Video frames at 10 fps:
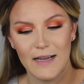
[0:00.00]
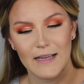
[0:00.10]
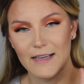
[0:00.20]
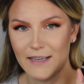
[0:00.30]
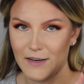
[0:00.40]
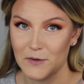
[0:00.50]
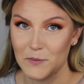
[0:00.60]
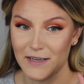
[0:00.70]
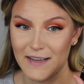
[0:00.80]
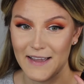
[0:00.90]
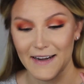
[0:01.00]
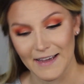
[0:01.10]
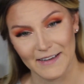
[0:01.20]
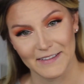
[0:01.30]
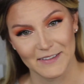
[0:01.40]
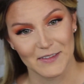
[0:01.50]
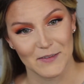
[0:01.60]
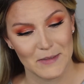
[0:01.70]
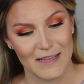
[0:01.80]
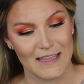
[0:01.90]
I got carried away and I added a little
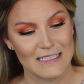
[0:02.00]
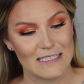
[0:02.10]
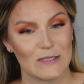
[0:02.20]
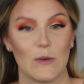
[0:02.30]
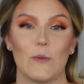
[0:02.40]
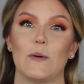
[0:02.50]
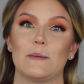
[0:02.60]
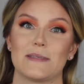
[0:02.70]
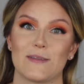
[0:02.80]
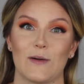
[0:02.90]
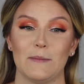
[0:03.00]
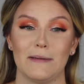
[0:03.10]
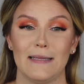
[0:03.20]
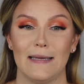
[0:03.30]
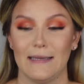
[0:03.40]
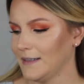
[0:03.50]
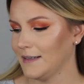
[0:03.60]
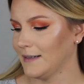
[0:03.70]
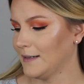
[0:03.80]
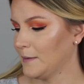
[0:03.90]
bit of this, so I'm sorry about
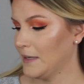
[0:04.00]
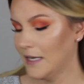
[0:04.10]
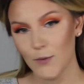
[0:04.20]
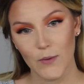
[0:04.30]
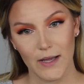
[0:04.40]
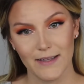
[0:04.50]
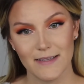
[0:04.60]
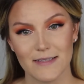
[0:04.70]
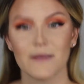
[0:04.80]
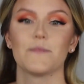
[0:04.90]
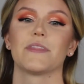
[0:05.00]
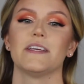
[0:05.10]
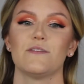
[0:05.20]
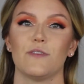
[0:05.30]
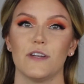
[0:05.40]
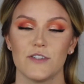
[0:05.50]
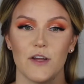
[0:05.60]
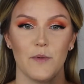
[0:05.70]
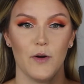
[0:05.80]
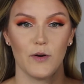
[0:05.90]
that. Anyways, let's finish
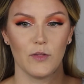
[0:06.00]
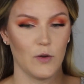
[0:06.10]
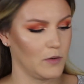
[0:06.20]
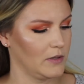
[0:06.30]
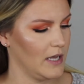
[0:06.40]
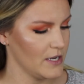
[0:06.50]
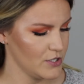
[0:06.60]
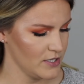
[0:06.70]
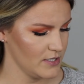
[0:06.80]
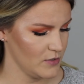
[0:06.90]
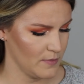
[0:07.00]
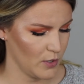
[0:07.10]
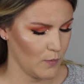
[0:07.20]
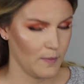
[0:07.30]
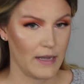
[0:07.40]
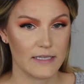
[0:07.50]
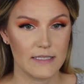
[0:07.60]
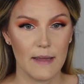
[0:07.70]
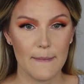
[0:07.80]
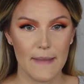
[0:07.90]
up our lower lashes. So I'm gonna go back
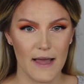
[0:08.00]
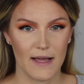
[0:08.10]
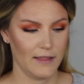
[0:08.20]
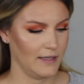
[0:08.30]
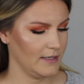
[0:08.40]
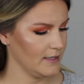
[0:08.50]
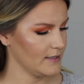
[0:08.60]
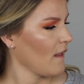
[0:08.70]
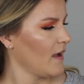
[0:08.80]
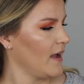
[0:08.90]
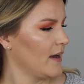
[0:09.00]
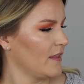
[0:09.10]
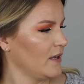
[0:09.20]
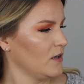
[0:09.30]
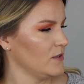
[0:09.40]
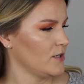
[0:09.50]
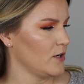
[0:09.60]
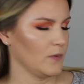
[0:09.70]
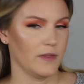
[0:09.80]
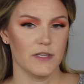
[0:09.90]
to my palette and I think I'll
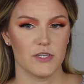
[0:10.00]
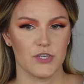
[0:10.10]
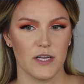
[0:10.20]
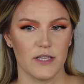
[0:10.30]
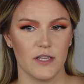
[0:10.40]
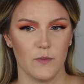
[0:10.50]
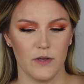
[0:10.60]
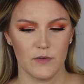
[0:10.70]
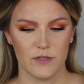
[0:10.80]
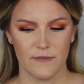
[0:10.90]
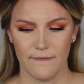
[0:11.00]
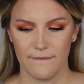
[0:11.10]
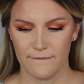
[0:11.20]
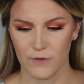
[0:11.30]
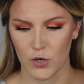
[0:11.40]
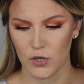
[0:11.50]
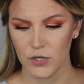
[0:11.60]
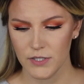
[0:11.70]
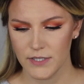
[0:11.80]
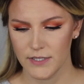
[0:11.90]
start with this shade that we used
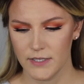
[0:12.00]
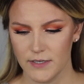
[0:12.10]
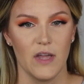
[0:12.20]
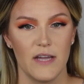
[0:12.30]
first. I